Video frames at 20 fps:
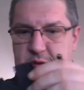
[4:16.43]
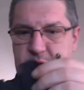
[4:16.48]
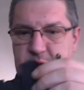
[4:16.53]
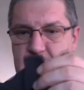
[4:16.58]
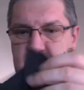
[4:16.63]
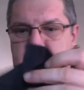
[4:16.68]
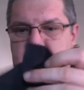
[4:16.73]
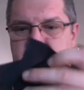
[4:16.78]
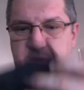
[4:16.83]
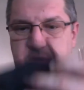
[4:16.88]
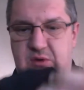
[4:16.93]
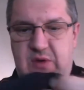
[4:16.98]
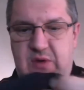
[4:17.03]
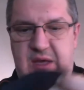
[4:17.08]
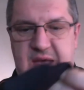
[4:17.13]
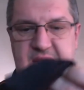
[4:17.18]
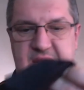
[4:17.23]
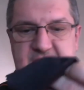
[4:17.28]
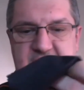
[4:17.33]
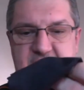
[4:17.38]
Then you
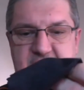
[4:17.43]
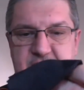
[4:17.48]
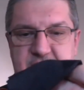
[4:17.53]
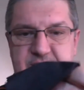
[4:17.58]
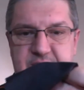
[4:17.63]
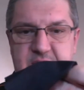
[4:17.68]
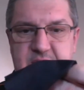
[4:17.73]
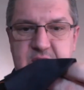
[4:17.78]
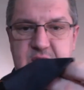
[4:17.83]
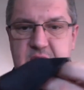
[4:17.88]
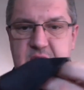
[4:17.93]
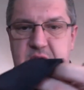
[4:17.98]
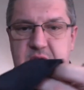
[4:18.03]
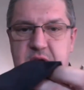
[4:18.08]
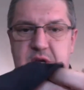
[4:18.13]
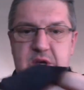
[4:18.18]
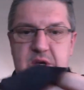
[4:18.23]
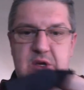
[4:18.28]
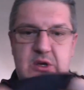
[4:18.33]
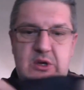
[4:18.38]
have
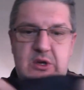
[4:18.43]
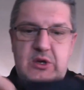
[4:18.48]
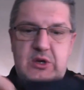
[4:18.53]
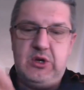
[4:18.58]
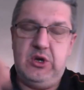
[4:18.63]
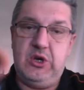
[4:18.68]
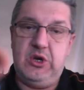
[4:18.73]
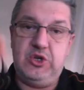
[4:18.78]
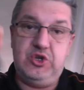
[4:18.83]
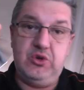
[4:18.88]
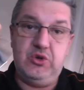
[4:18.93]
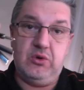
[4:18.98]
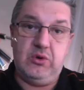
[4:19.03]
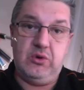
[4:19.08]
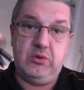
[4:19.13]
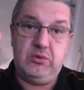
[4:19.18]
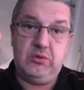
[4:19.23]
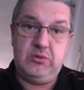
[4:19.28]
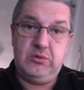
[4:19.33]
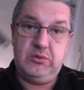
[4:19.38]
a dual
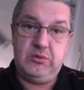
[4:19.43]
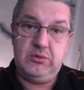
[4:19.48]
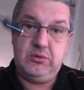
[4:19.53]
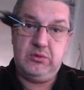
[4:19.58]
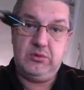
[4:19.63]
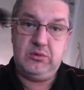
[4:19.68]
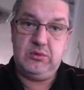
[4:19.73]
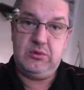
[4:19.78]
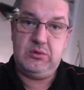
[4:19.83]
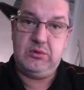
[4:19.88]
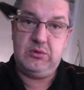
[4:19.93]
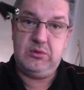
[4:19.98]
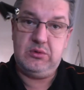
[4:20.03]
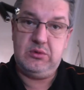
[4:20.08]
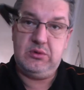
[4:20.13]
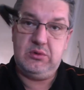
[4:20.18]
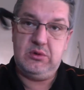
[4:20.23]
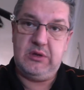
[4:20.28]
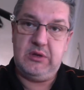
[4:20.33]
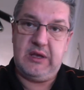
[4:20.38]

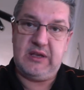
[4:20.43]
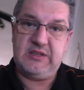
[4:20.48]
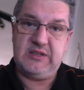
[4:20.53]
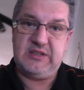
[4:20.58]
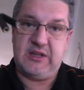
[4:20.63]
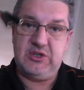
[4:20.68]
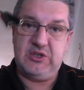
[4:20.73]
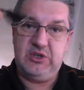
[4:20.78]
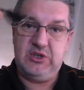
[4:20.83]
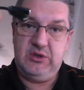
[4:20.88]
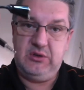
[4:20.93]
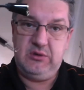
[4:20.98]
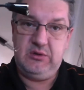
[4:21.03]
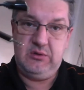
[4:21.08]
extension,